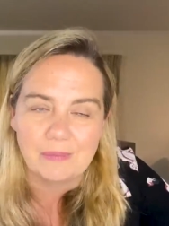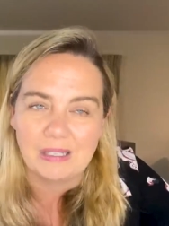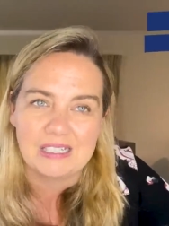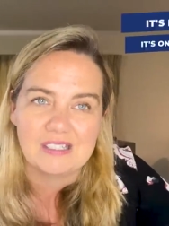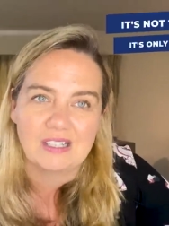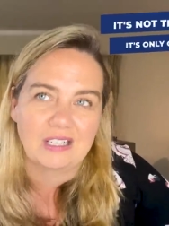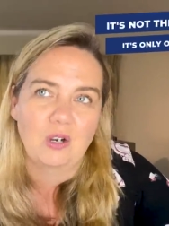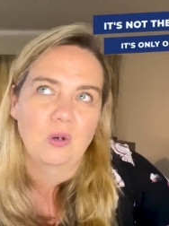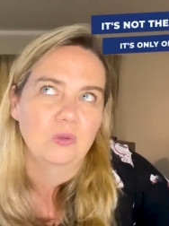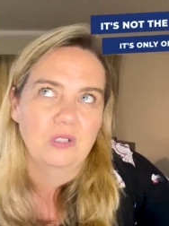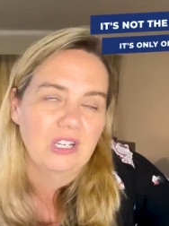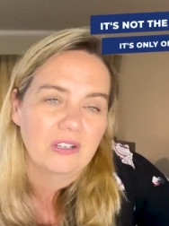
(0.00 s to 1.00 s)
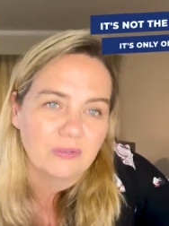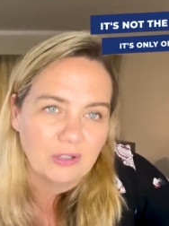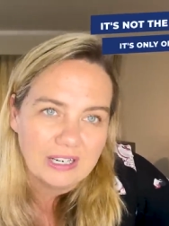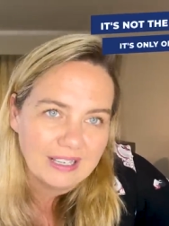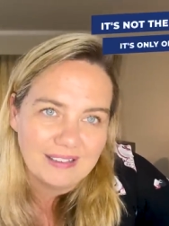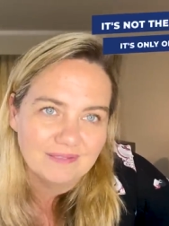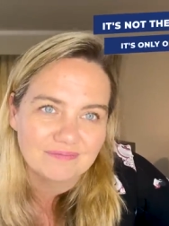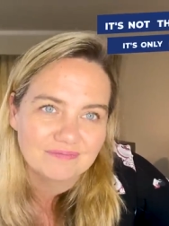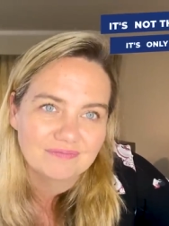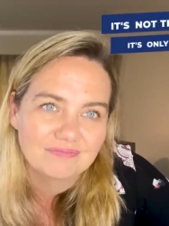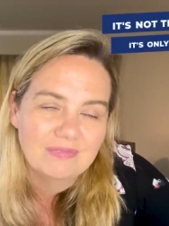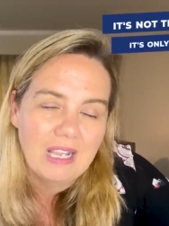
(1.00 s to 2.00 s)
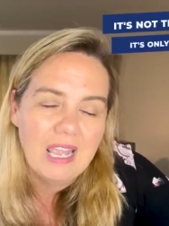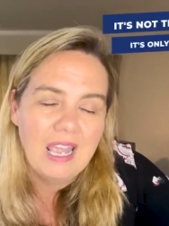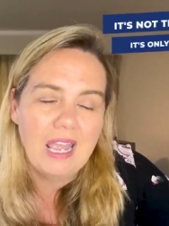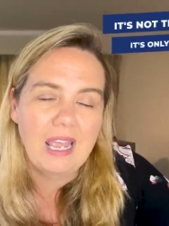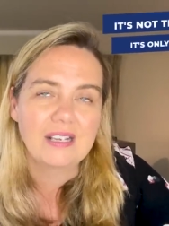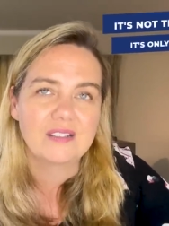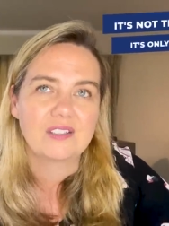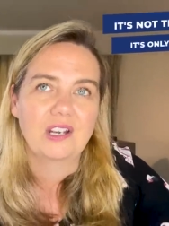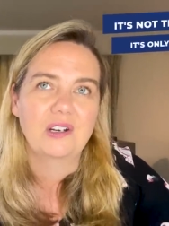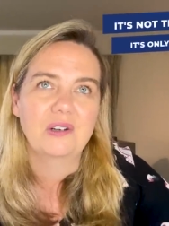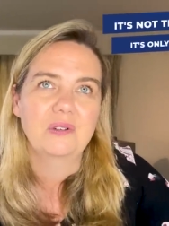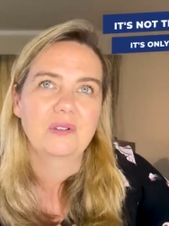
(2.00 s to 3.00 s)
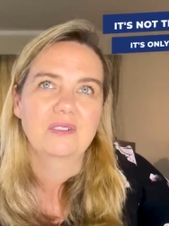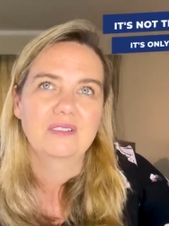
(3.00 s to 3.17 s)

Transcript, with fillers: Like it's like only on Friday. And so,